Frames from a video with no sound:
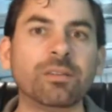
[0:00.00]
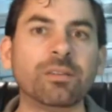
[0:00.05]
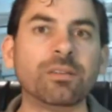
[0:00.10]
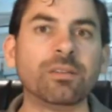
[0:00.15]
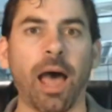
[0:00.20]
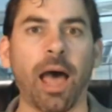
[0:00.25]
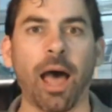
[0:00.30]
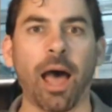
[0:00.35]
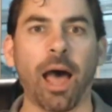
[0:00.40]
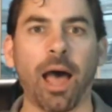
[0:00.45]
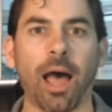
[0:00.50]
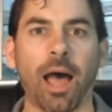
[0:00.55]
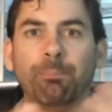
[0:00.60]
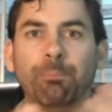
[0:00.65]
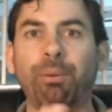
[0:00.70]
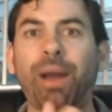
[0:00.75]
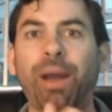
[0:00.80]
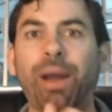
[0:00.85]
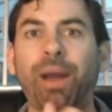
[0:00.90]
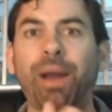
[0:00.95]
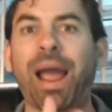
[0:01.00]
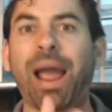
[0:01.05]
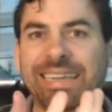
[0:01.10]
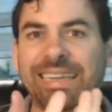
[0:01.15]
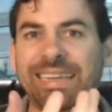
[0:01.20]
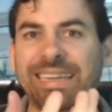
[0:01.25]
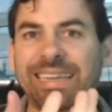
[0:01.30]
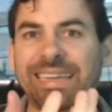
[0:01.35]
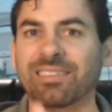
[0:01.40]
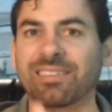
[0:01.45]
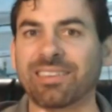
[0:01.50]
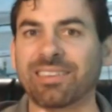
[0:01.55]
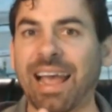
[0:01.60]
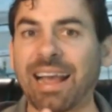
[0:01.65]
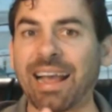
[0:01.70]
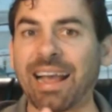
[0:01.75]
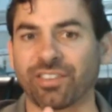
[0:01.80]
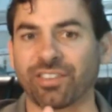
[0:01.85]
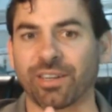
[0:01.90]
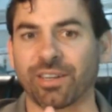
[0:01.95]
practice each
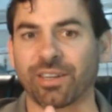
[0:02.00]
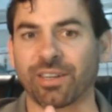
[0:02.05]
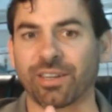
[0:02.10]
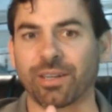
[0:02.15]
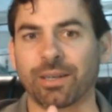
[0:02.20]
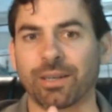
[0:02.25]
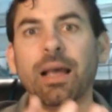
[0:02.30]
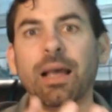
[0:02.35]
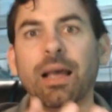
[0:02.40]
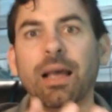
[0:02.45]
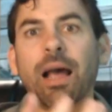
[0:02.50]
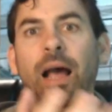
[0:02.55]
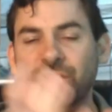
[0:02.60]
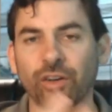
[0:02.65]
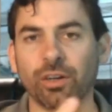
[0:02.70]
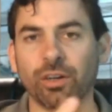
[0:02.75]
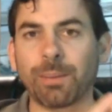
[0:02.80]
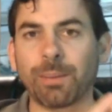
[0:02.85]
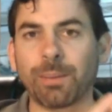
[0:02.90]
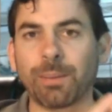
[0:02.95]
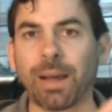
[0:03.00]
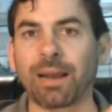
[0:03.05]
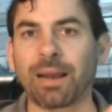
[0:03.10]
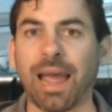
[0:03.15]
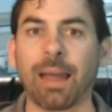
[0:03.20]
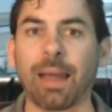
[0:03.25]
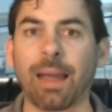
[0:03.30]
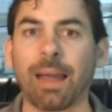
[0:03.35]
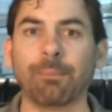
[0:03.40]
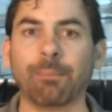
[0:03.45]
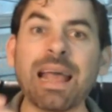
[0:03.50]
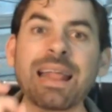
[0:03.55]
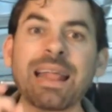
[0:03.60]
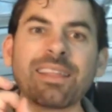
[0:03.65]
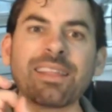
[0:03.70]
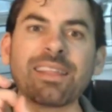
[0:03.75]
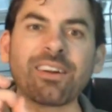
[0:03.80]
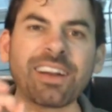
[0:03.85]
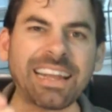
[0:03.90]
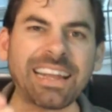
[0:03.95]
section a certain amount of time.
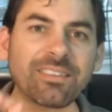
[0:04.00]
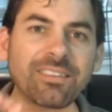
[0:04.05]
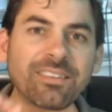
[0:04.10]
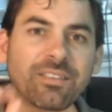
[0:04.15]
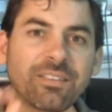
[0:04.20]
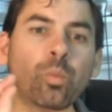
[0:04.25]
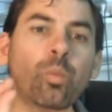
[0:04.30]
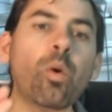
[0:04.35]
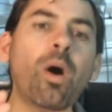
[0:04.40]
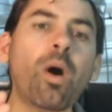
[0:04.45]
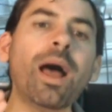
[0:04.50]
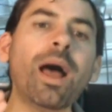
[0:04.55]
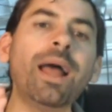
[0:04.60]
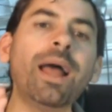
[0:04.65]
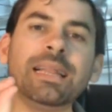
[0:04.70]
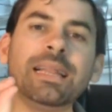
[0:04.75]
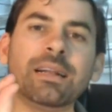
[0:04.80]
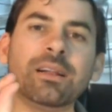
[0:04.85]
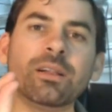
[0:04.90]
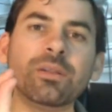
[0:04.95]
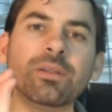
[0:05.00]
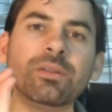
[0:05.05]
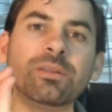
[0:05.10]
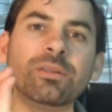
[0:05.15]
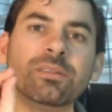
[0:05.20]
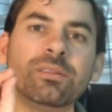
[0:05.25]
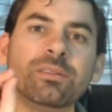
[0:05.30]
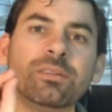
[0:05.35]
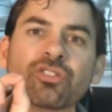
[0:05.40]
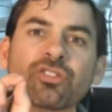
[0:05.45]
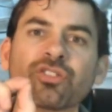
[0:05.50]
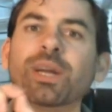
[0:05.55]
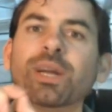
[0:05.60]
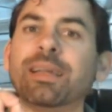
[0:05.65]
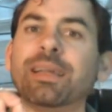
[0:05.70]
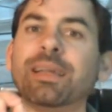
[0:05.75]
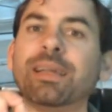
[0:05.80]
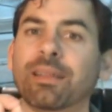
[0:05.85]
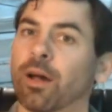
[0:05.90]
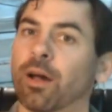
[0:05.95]
There is one little trick
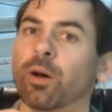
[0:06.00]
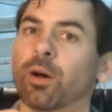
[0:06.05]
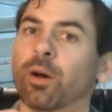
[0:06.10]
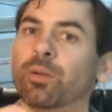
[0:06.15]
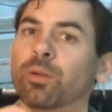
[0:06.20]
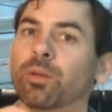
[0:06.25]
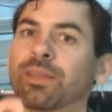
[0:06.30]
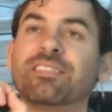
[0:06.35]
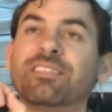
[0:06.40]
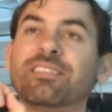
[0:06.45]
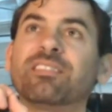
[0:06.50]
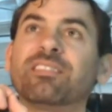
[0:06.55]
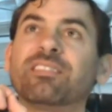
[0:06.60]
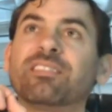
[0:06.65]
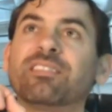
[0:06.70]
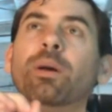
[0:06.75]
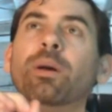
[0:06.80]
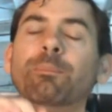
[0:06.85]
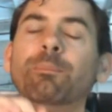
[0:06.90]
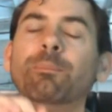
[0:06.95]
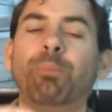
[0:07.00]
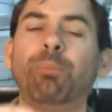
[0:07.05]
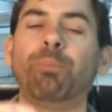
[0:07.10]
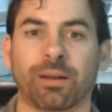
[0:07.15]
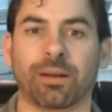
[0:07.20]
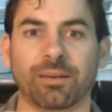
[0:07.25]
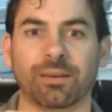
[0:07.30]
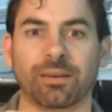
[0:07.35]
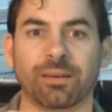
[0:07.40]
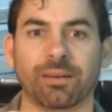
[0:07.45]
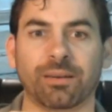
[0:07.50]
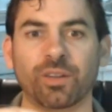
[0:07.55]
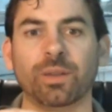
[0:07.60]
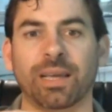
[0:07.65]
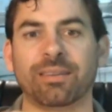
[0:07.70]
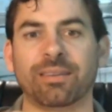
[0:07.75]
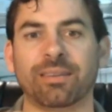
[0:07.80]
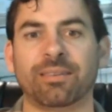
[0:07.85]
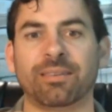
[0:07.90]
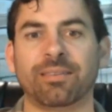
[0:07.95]
though that's so important to
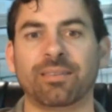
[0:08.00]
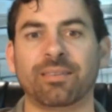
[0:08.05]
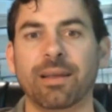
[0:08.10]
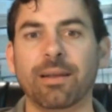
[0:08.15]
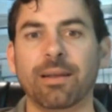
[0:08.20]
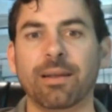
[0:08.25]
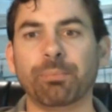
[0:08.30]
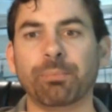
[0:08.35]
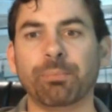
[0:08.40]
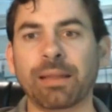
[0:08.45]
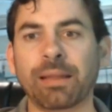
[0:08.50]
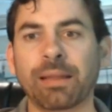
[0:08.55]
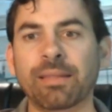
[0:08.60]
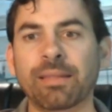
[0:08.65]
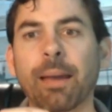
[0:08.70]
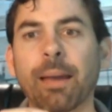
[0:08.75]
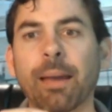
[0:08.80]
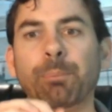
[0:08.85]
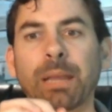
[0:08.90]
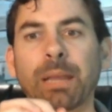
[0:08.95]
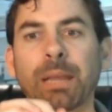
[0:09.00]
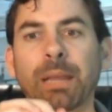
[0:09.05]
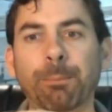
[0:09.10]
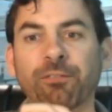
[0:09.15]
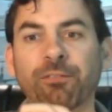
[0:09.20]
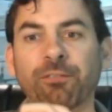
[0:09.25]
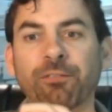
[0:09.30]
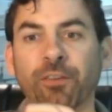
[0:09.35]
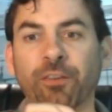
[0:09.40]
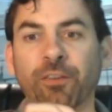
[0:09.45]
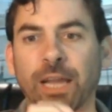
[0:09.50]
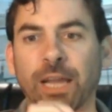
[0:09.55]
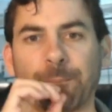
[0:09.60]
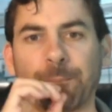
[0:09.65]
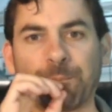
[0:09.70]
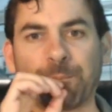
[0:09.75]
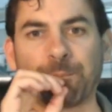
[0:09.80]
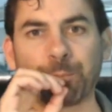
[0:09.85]
this that people forget,